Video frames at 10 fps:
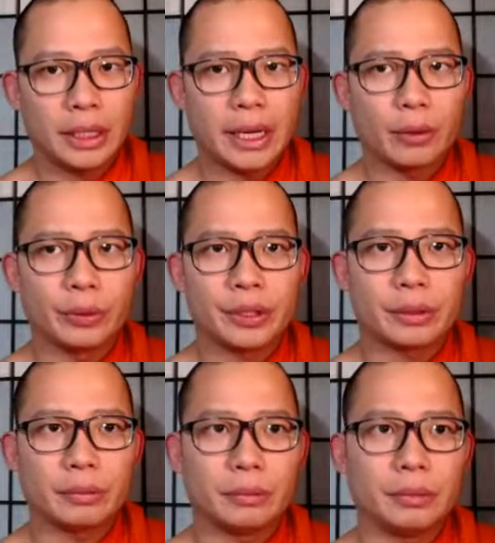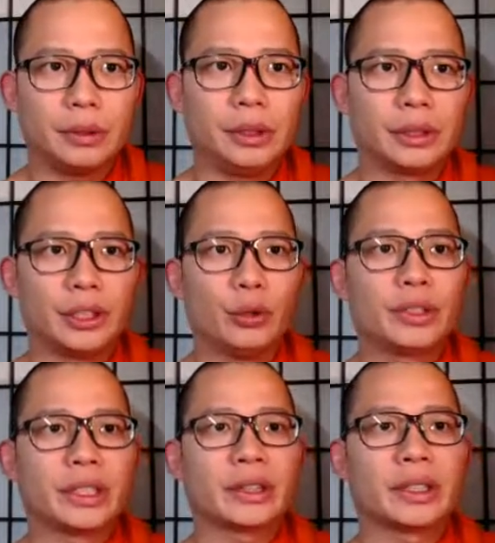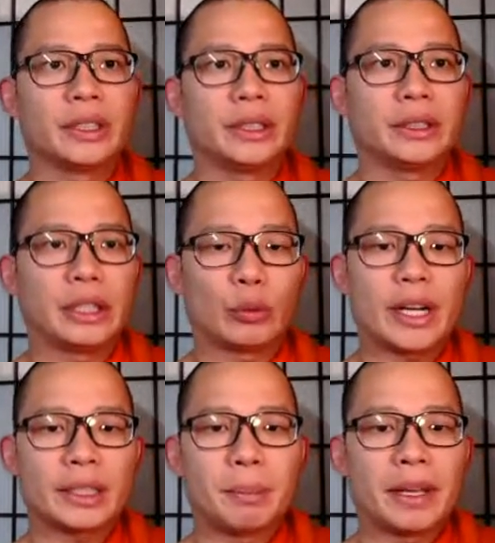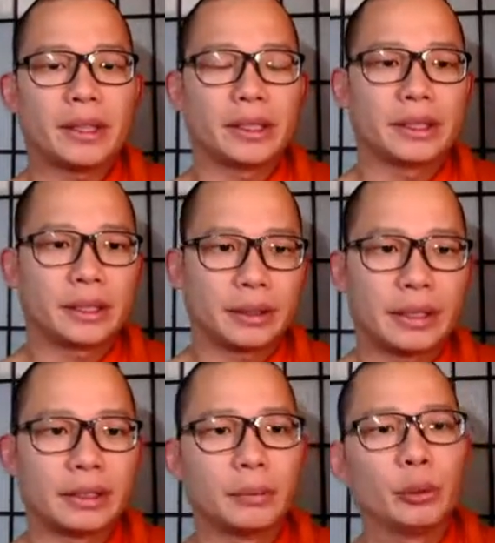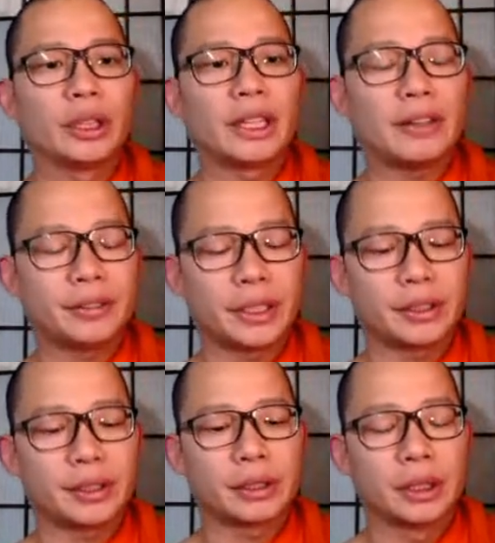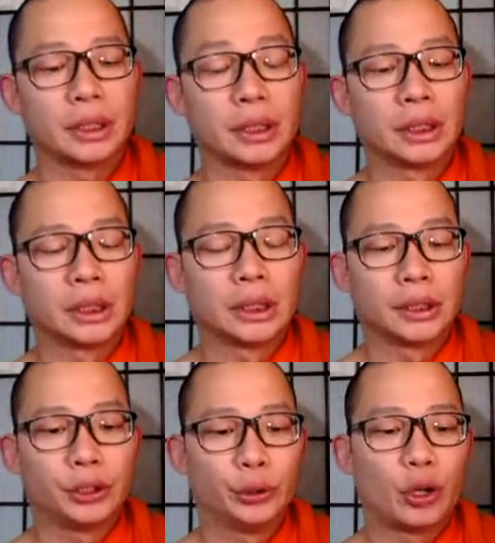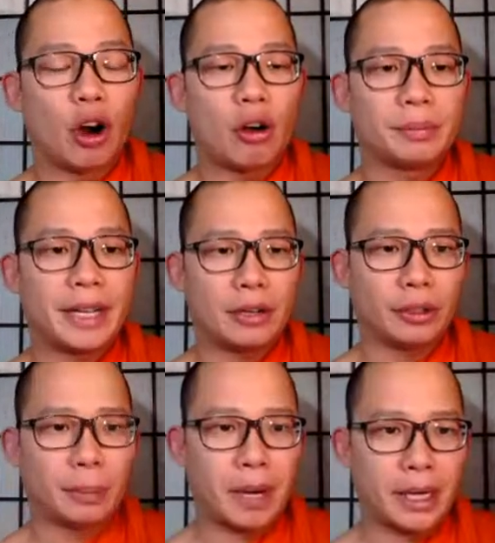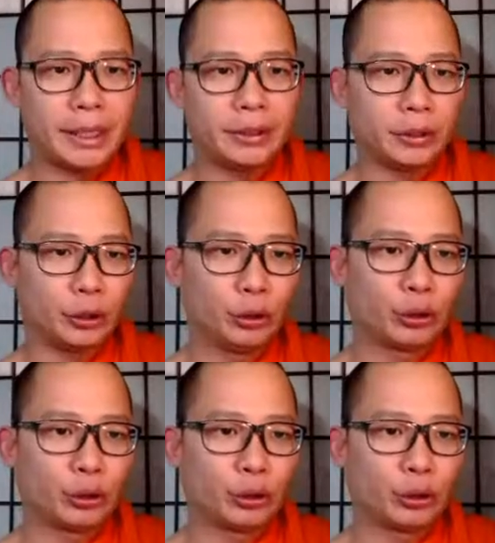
Yeah, it was using the direct methods that the Buddha left us to calm down the mind, to